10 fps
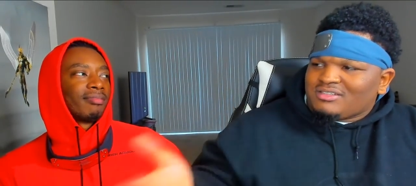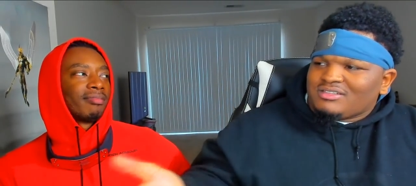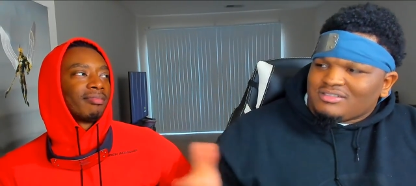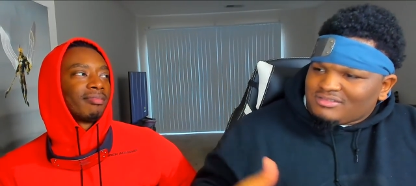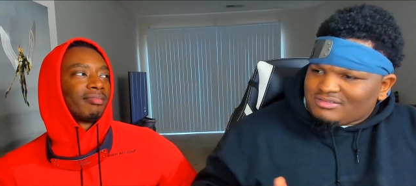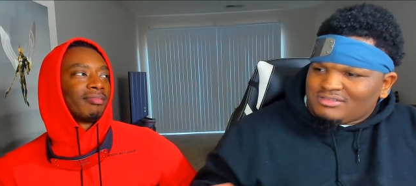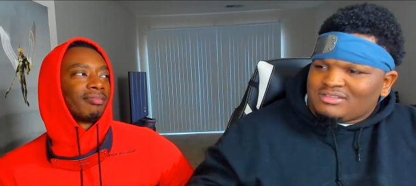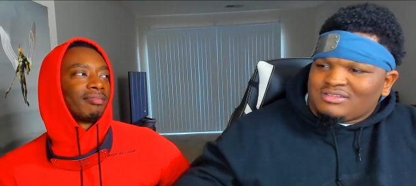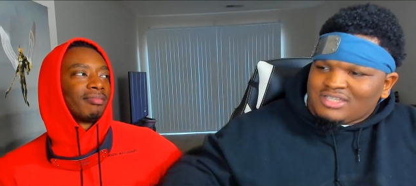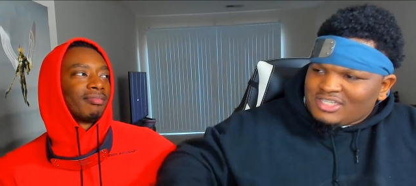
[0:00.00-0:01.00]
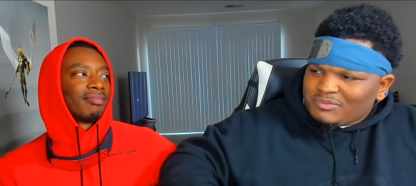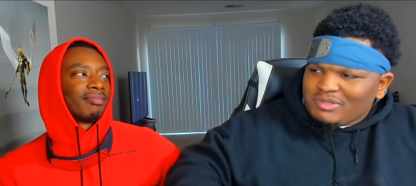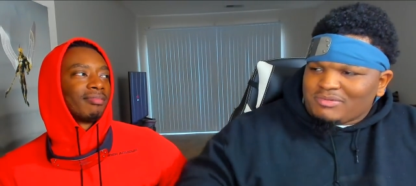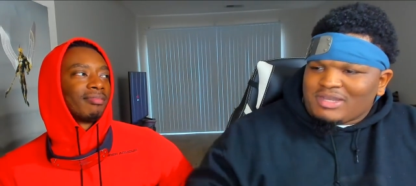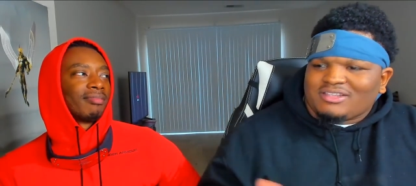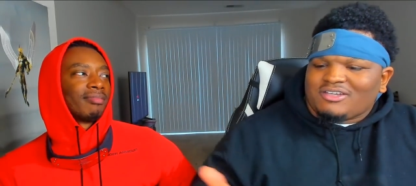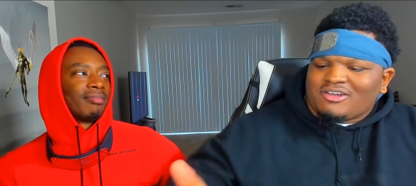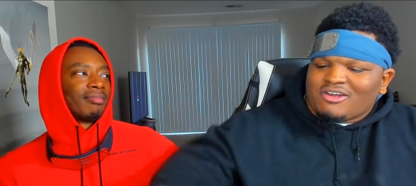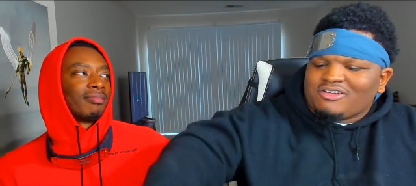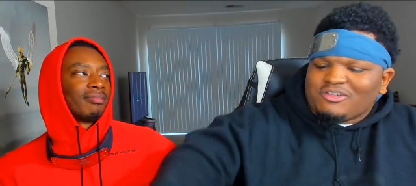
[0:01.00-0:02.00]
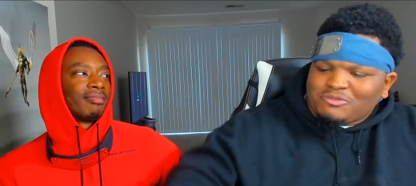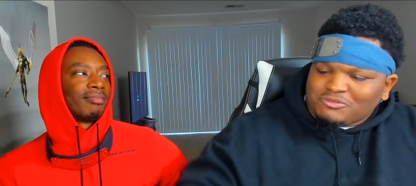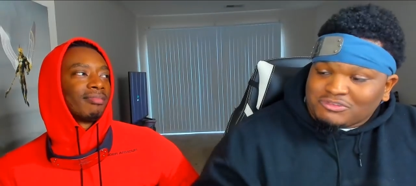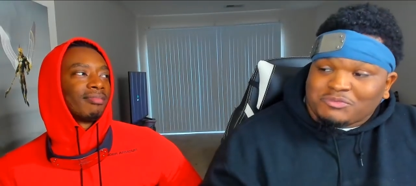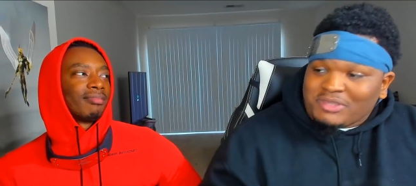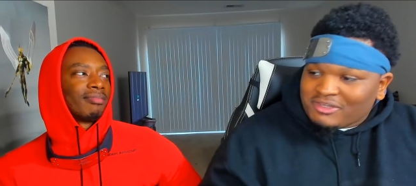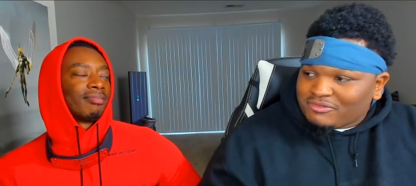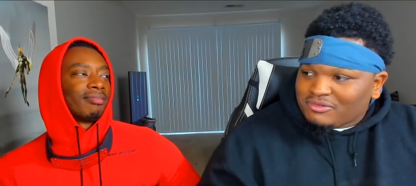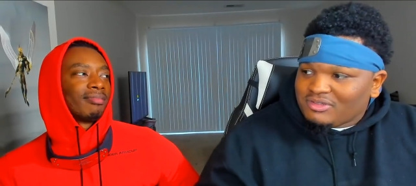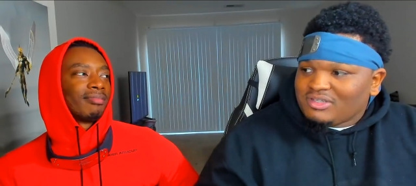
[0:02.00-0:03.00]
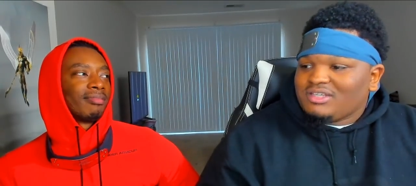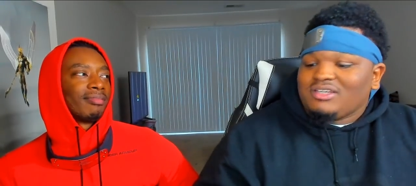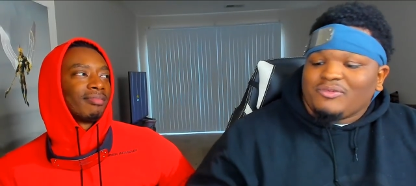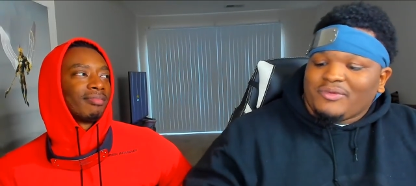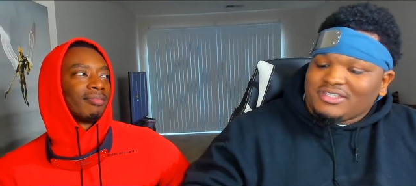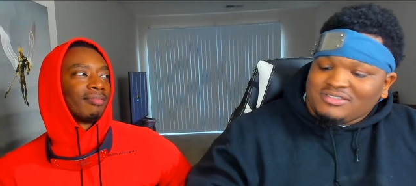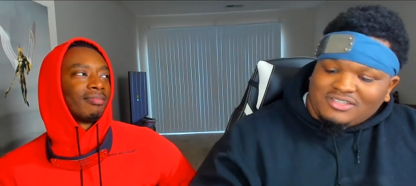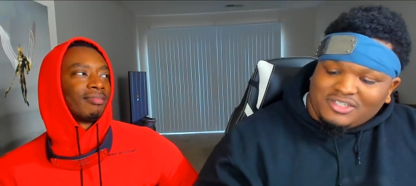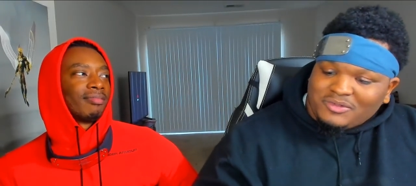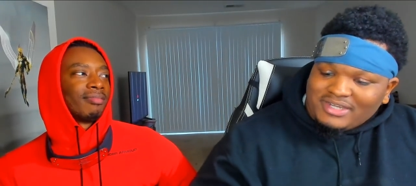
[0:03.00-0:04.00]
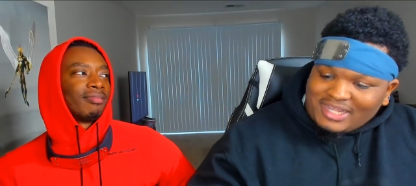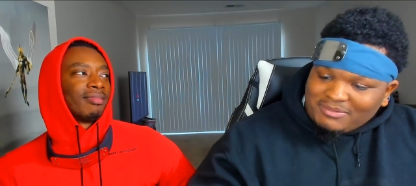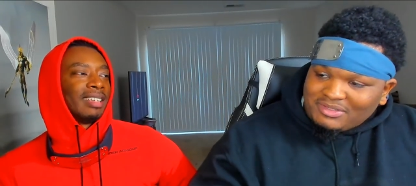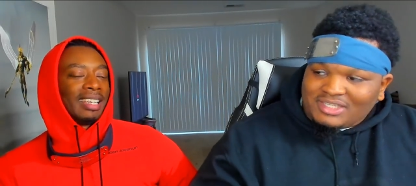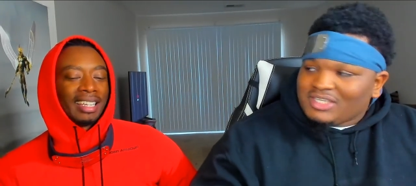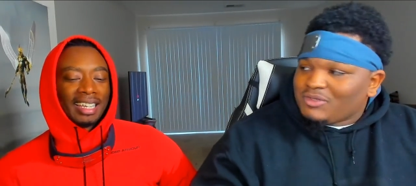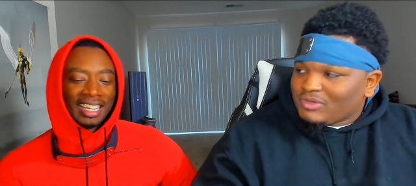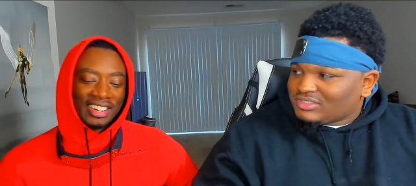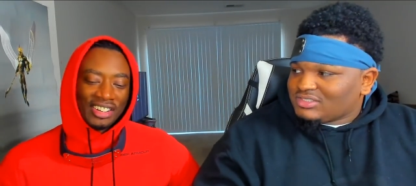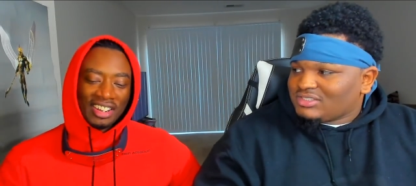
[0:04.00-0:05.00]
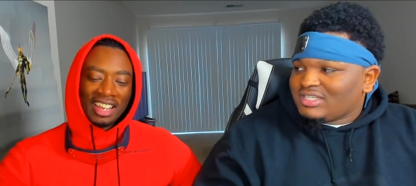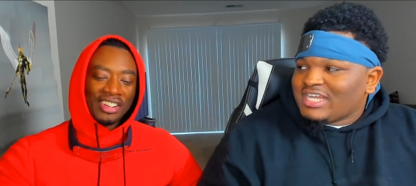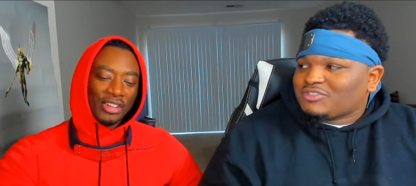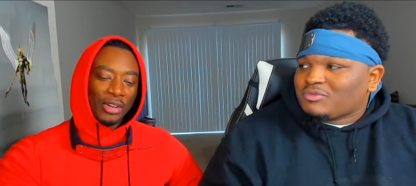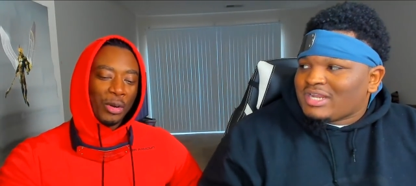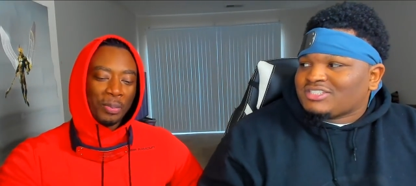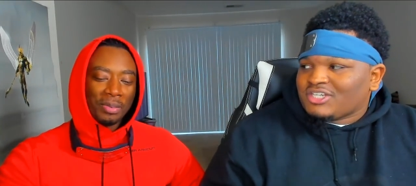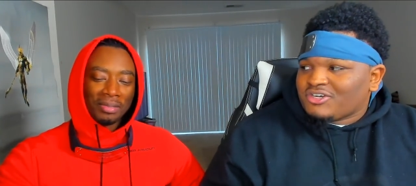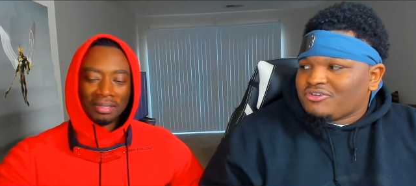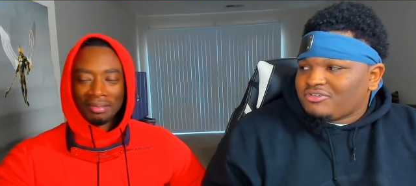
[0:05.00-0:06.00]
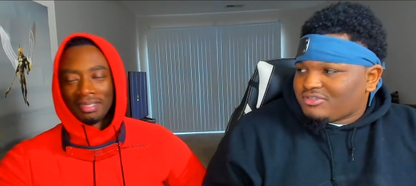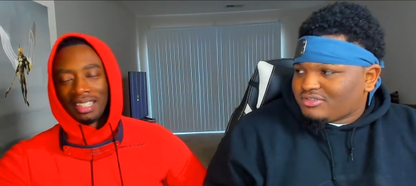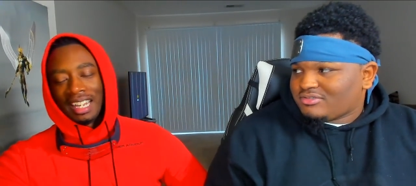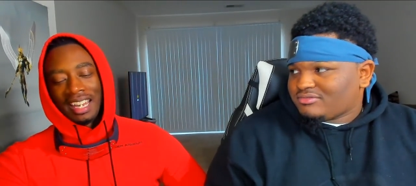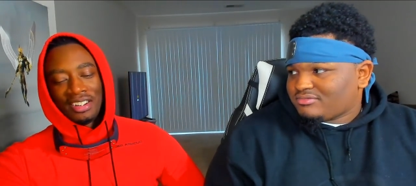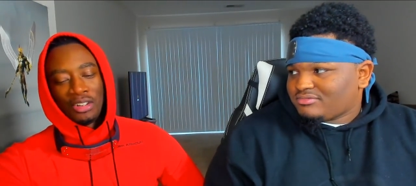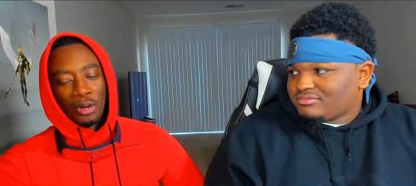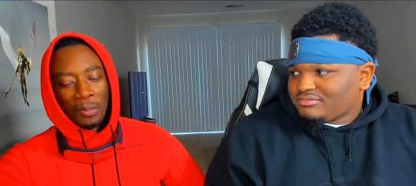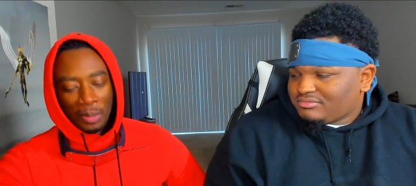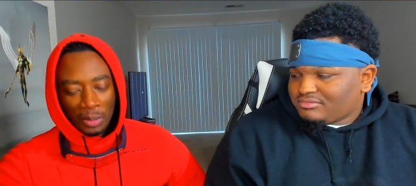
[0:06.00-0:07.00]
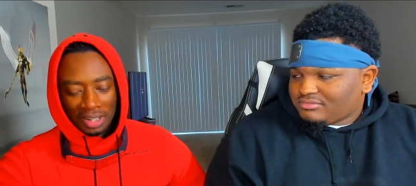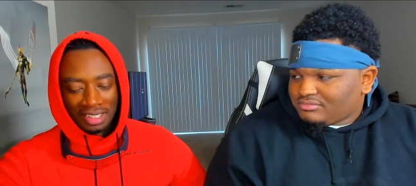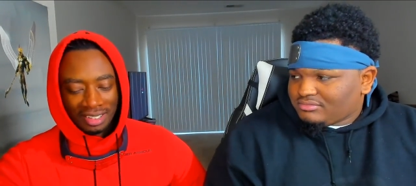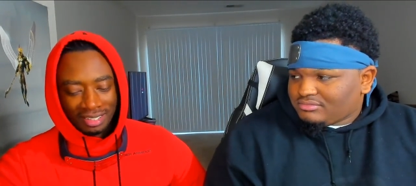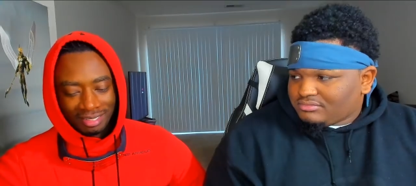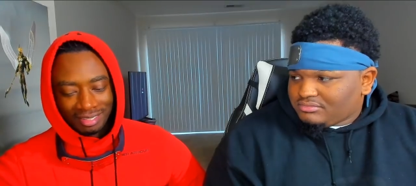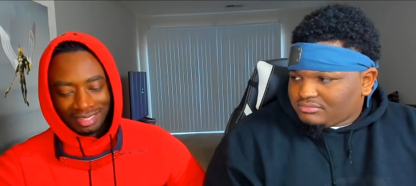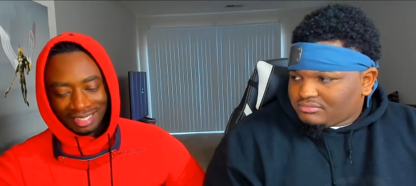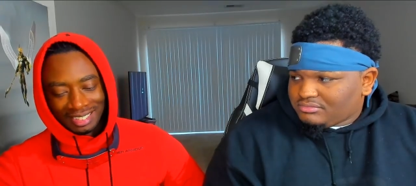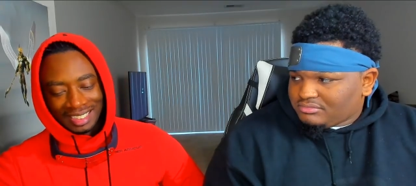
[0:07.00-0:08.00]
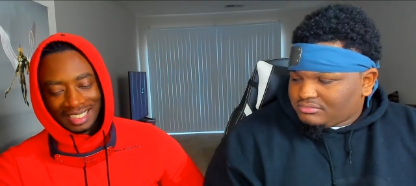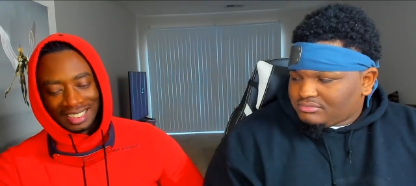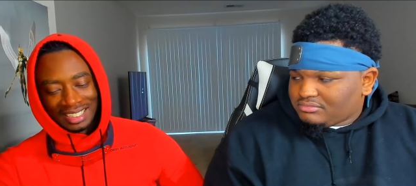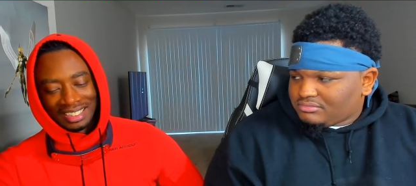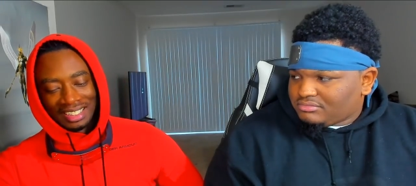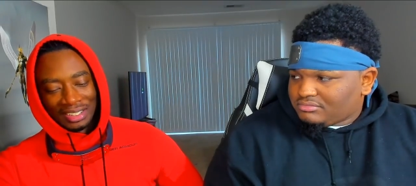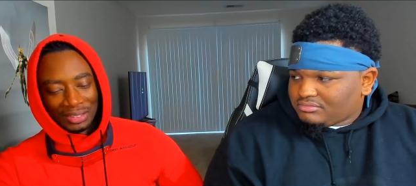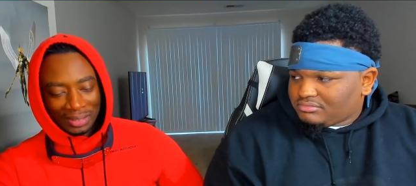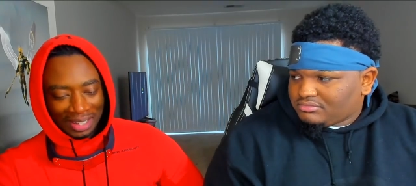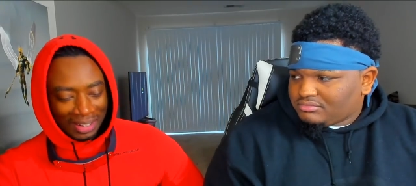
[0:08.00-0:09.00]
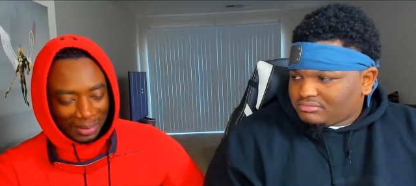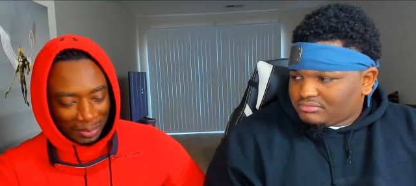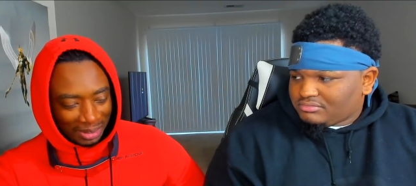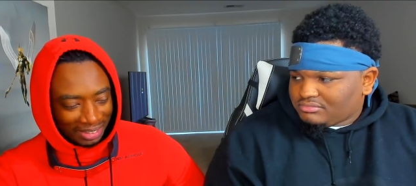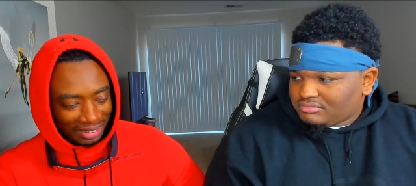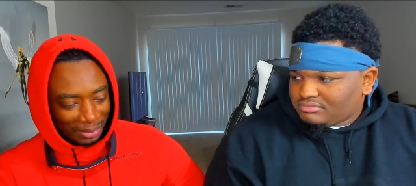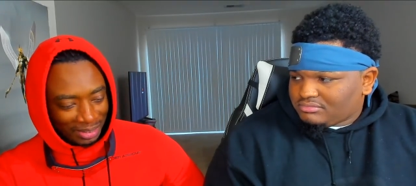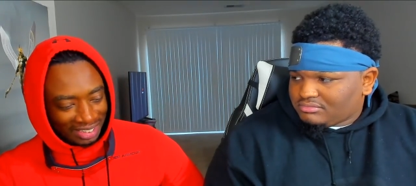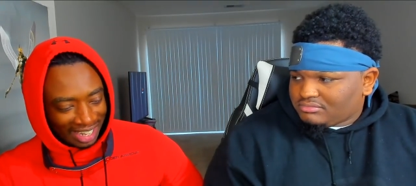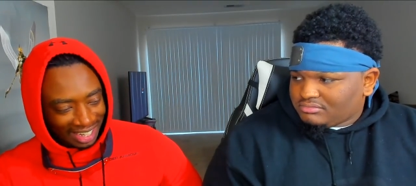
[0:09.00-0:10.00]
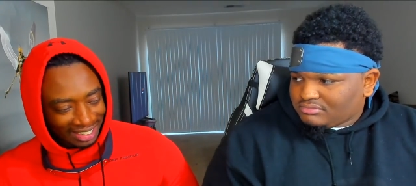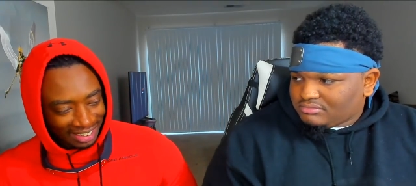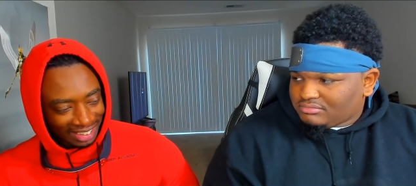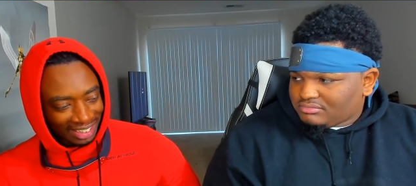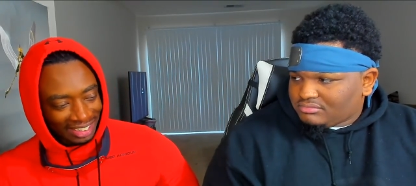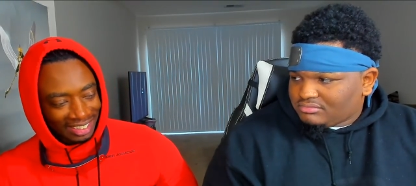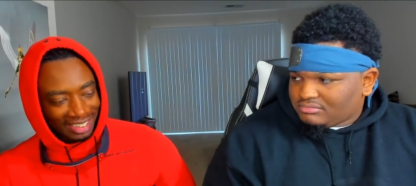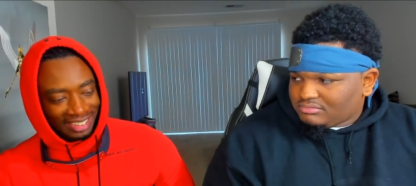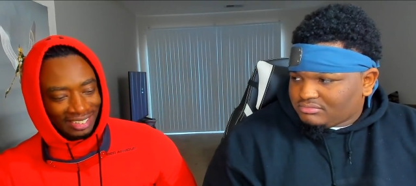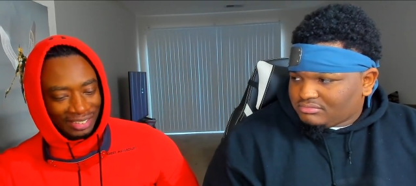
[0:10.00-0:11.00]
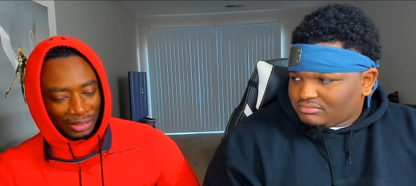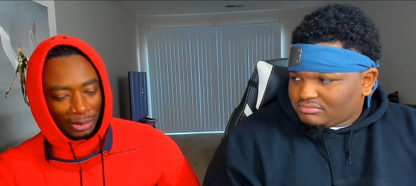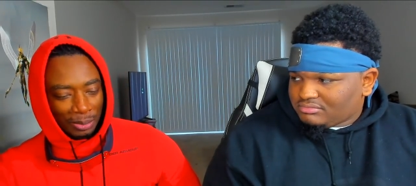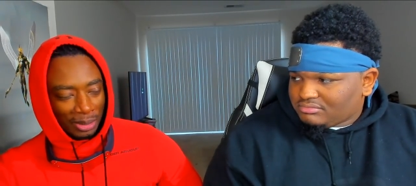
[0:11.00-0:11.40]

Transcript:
Speaker 1: the the other people, I thought Arlong was respectful with his deal with Nami, and he wasn't. And, and that's no, when I
Speaker 2: turned. At no point in this anime was Oscar should have been